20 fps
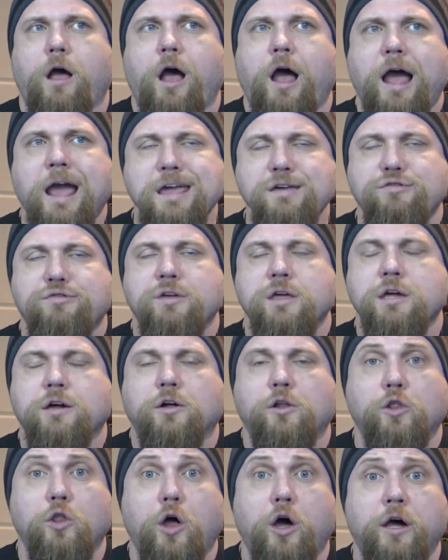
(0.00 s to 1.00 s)
I think
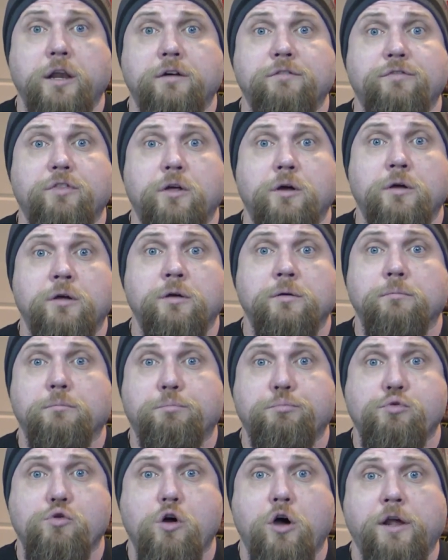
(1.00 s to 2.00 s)
a lot of the
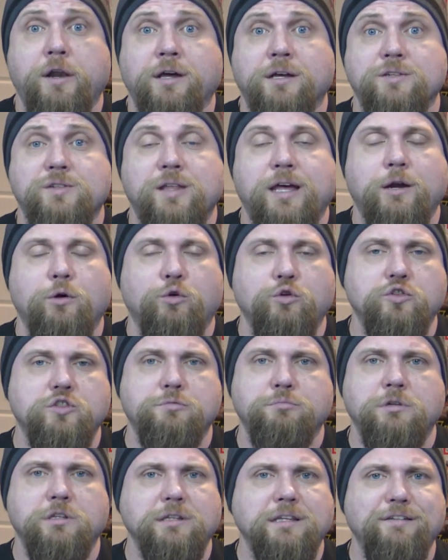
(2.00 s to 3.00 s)
products that
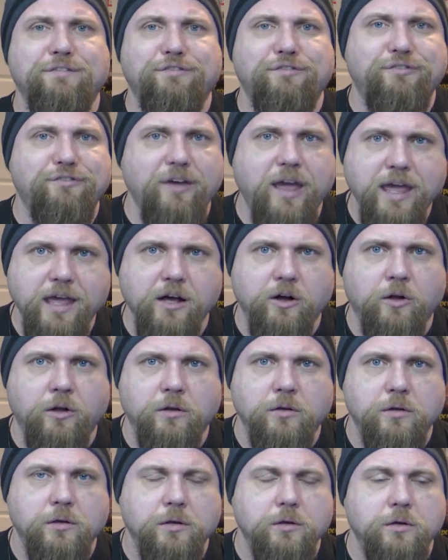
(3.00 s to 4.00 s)
ultimately
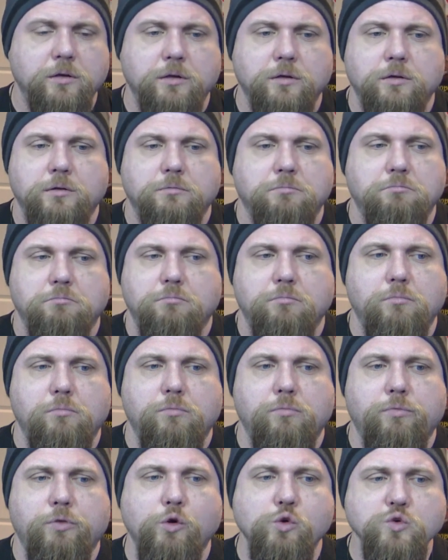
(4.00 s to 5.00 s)
fail,
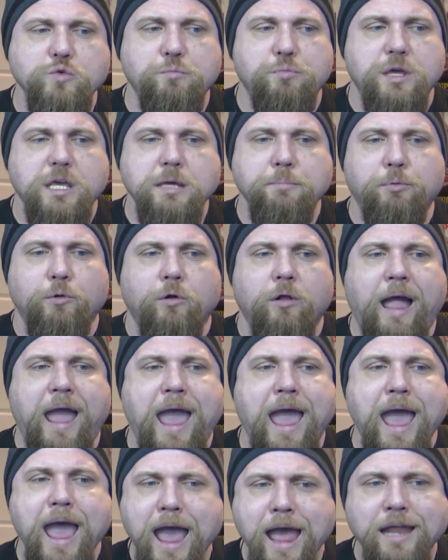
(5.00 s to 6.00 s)
those people
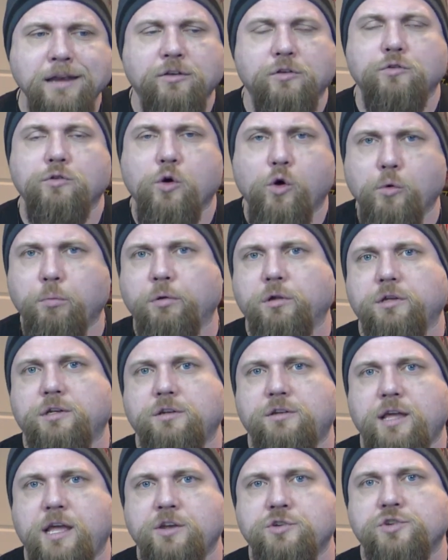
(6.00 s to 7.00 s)
had noble
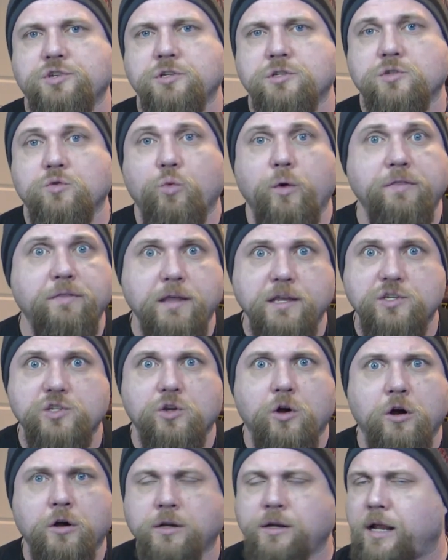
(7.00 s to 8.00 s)
intentions when they
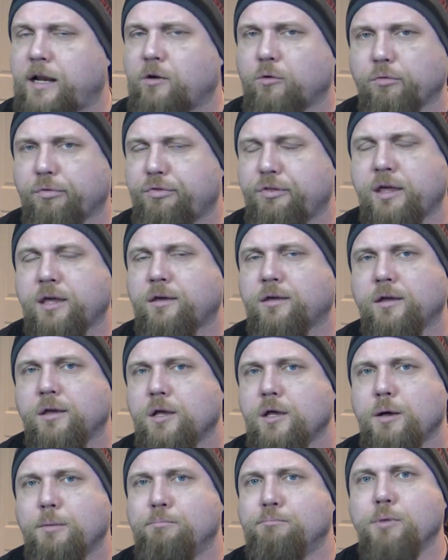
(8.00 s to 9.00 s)
started. I don't think
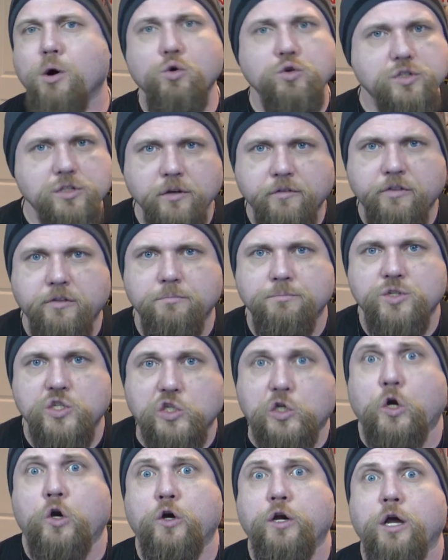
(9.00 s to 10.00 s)
most of them
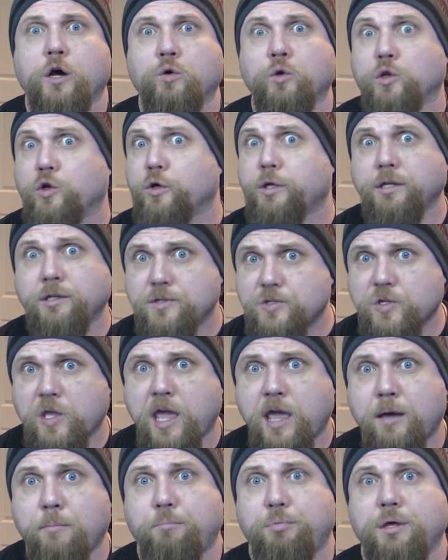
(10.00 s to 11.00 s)
start out looking to
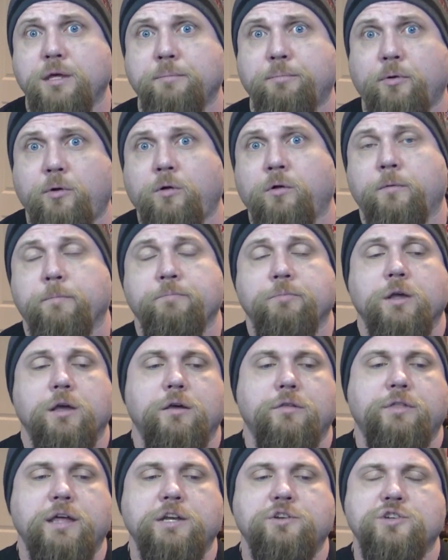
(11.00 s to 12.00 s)
scam people.
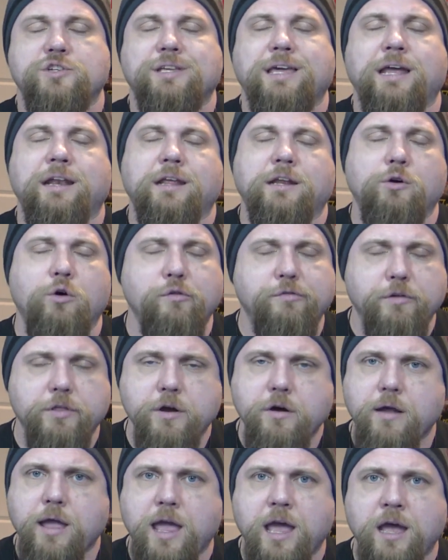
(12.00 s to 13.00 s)
They just get in over
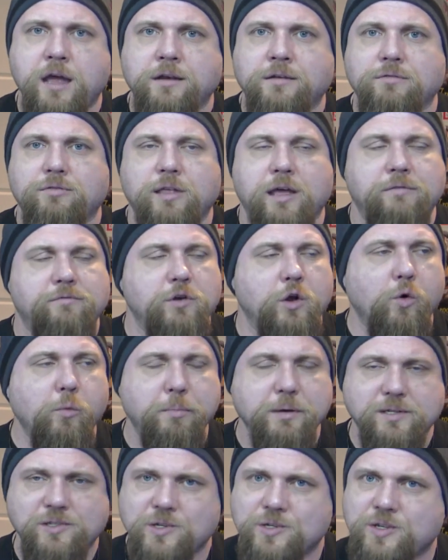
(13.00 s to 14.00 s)
their head. They have no
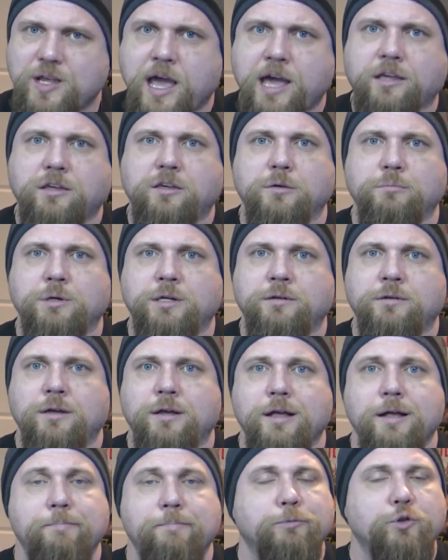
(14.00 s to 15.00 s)
business acumen
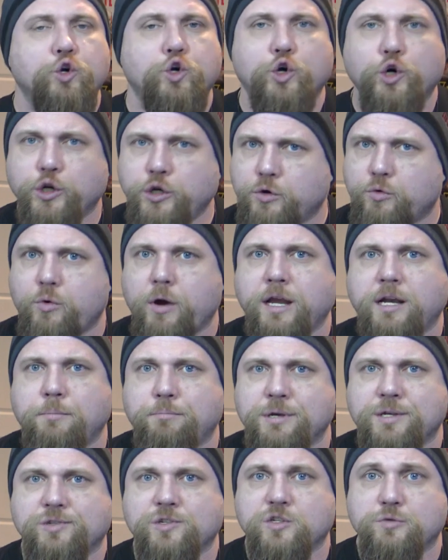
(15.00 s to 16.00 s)
couldn't write a
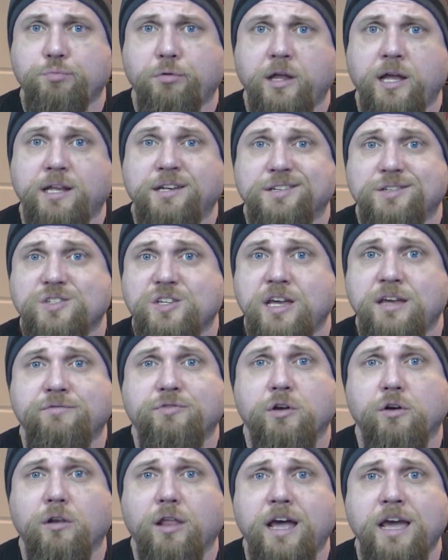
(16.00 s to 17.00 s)
business plan to save
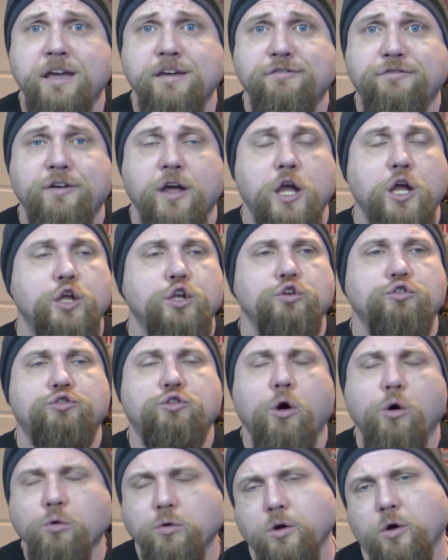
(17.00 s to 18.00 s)
their life,
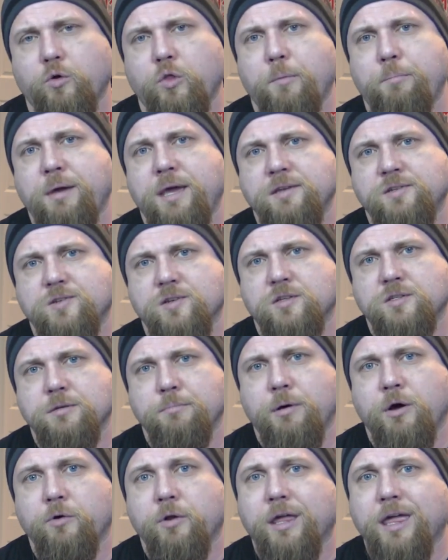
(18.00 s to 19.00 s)
don't know the basics
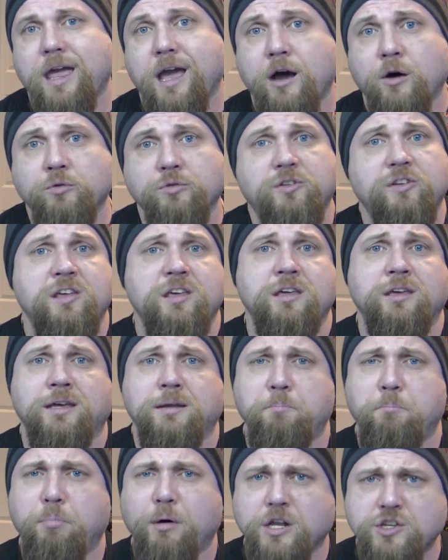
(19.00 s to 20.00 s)
about accounting
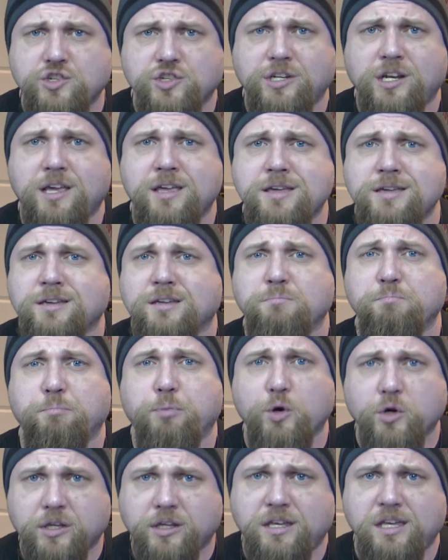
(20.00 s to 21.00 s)
and budgeting and
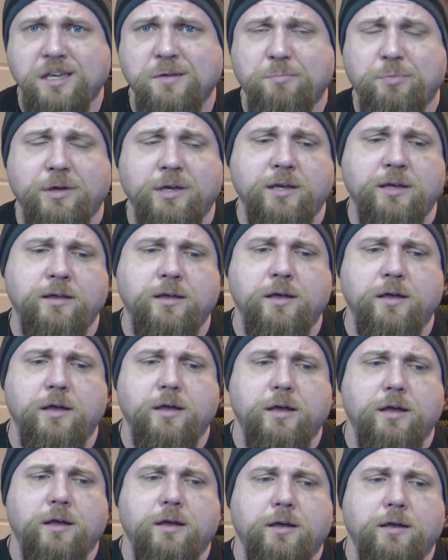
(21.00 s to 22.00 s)
bookkeeping.
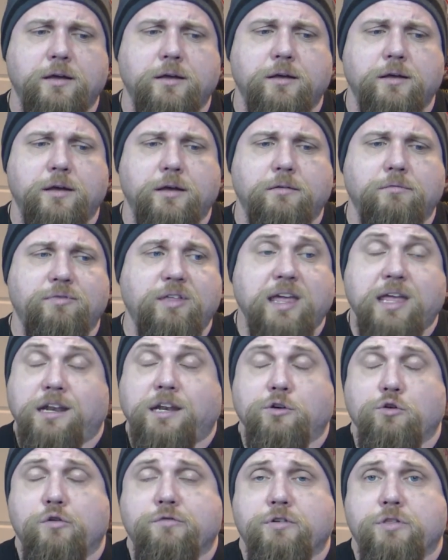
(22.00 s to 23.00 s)
They get
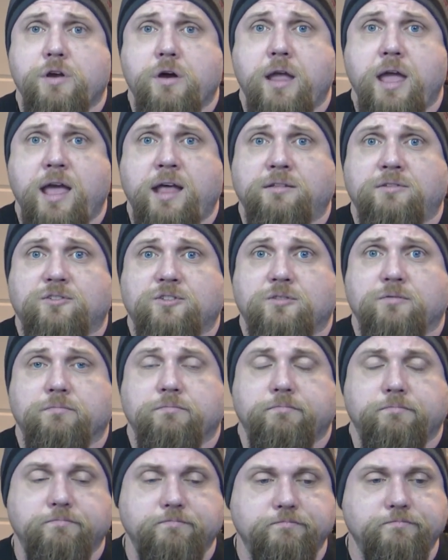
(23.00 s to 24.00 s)
in over their heads.
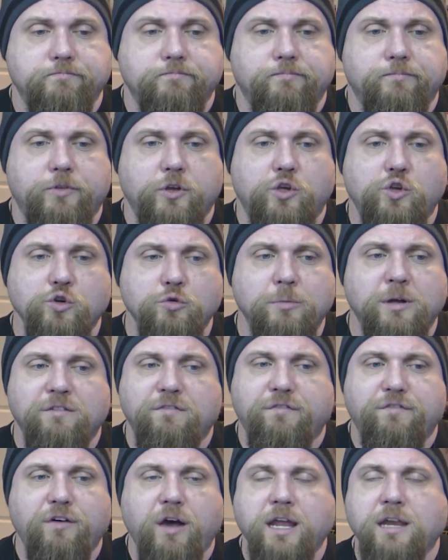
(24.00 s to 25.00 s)
The human
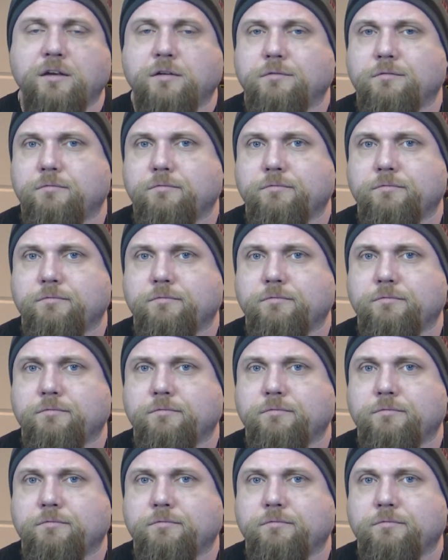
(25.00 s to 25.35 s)
fight